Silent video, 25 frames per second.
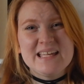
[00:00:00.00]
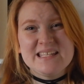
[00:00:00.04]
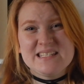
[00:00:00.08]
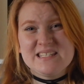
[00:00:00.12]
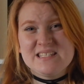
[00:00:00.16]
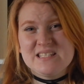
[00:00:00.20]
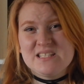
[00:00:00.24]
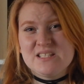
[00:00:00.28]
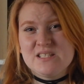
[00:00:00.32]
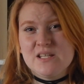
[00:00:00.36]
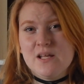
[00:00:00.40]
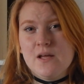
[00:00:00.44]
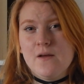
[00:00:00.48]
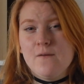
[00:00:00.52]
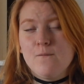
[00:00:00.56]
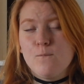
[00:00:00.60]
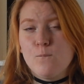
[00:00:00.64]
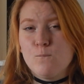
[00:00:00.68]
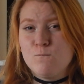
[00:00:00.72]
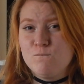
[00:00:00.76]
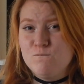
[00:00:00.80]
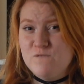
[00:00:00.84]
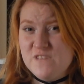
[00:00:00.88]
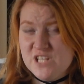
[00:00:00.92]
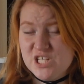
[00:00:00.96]
it's the
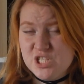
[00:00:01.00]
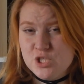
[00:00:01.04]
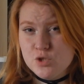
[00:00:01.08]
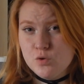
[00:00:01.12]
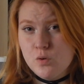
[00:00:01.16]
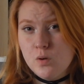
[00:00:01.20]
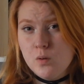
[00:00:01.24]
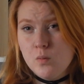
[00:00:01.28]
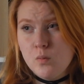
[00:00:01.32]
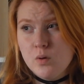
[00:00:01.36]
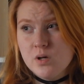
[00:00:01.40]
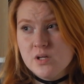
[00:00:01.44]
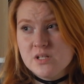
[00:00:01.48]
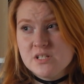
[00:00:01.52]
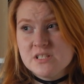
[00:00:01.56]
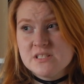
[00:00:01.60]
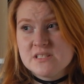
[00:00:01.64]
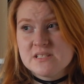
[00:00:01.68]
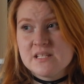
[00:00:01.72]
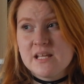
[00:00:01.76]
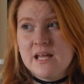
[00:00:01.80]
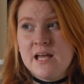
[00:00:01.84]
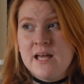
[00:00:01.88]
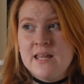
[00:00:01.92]
visual ones,